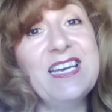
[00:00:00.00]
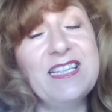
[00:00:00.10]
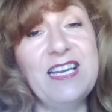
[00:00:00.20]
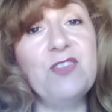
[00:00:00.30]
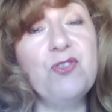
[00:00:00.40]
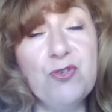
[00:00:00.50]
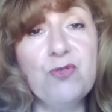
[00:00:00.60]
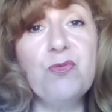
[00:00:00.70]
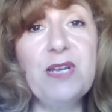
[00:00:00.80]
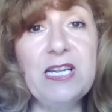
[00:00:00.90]
that
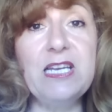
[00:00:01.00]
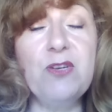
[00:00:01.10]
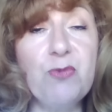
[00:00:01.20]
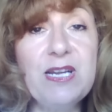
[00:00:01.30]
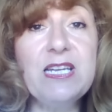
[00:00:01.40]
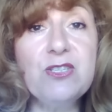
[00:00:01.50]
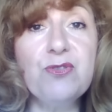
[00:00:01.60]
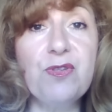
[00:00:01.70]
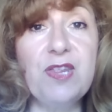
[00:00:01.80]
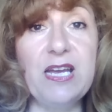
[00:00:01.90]
you really, really
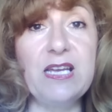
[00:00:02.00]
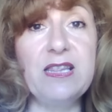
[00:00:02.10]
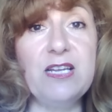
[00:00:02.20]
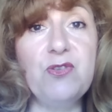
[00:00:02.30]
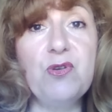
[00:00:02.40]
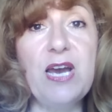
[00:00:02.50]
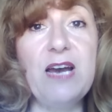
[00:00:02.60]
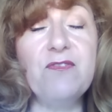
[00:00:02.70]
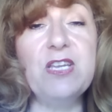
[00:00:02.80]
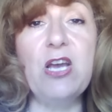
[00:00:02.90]
do think that you
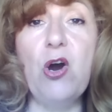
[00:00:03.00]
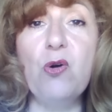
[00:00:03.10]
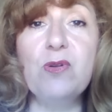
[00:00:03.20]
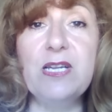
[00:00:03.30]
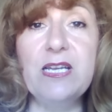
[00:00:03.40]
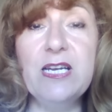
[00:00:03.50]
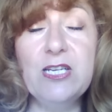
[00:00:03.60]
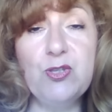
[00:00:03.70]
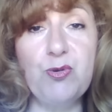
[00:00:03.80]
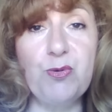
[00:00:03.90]
have the only
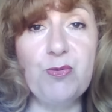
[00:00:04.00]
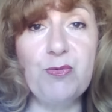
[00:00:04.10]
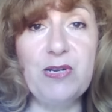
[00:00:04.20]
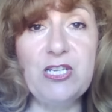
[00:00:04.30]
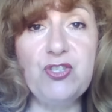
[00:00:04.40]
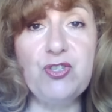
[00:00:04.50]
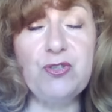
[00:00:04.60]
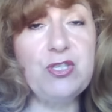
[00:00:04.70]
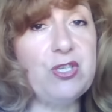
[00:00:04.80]
true religion.